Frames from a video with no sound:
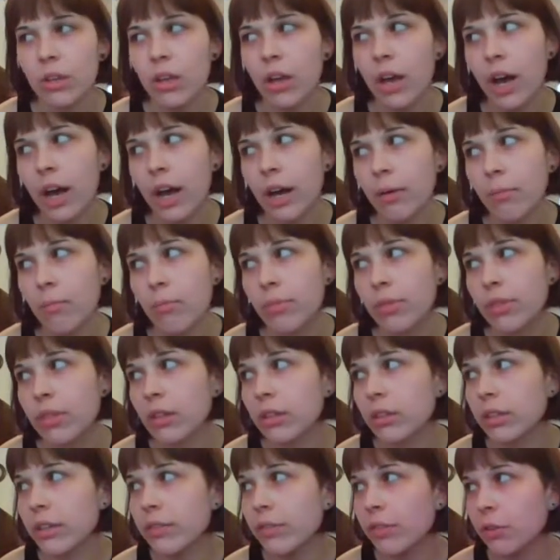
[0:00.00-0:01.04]

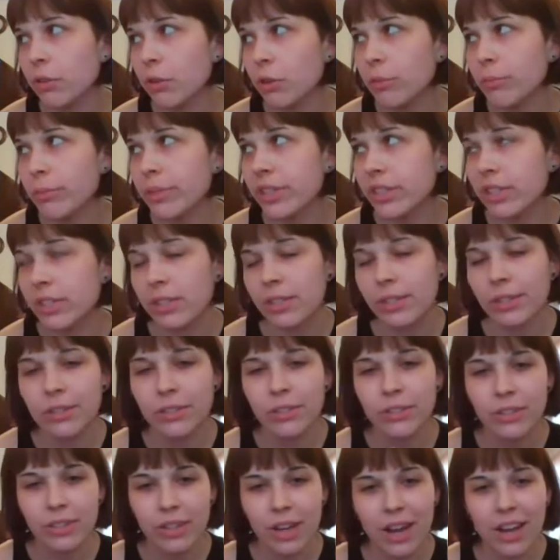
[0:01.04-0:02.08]
The living room is
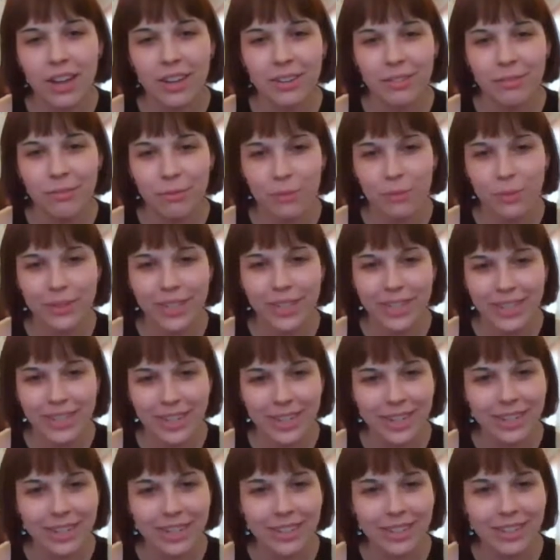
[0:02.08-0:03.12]
still not fully
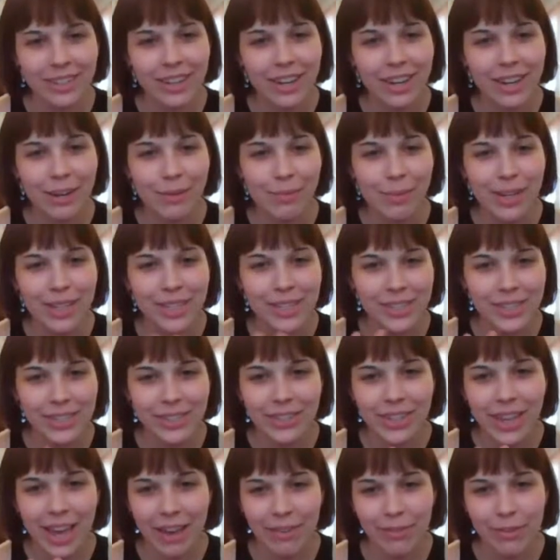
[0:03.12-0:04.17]
done. I
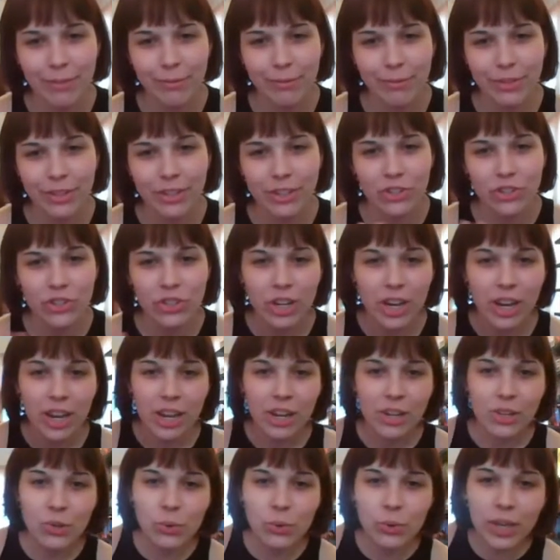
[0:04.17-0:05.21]
still haven't finished.
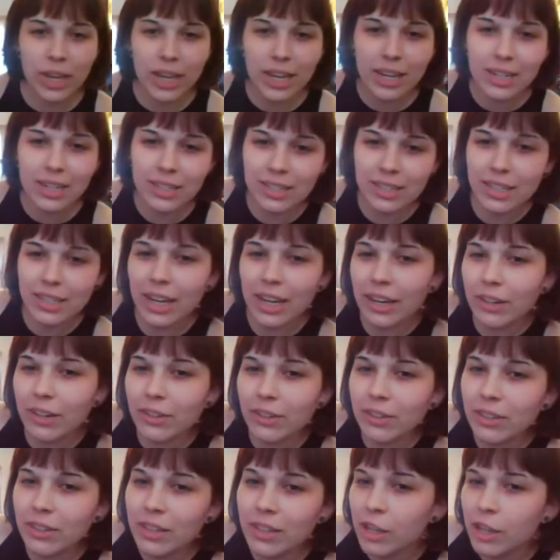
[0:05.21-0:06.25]
You can't
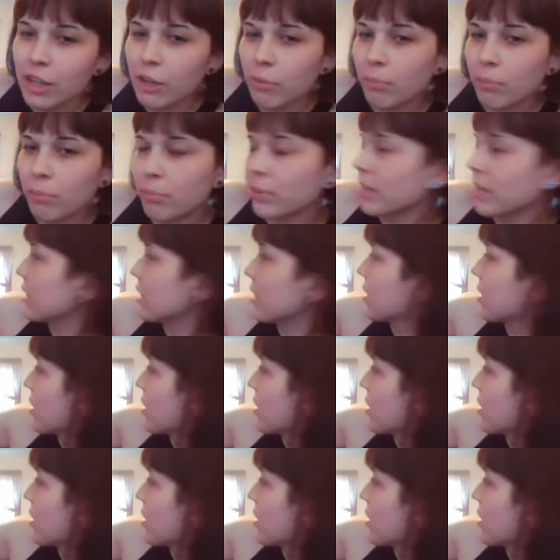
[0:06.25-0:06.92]
tell, but